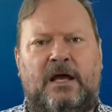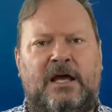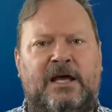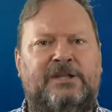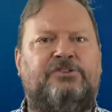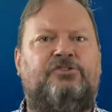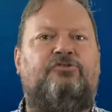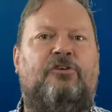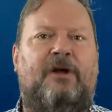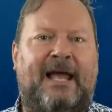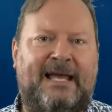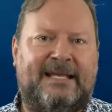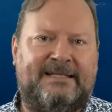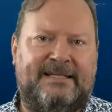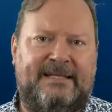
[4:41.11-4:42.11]

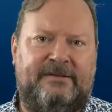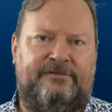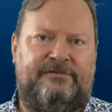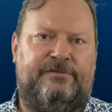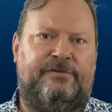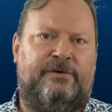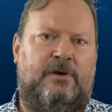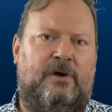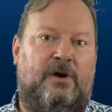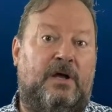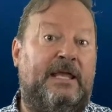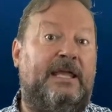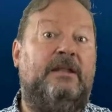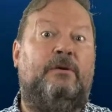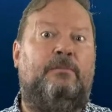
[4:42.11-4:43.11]
attractive
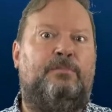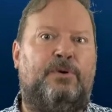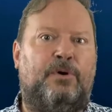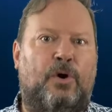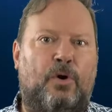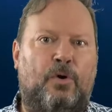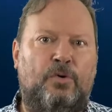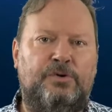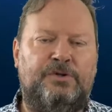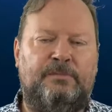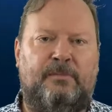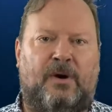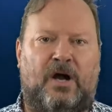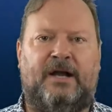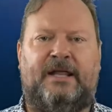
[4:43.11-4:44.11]
in a broad
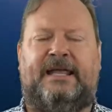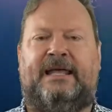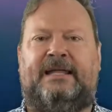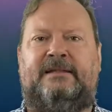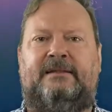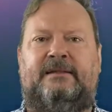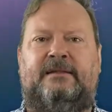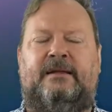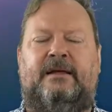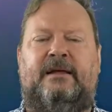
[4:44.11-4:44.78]
market,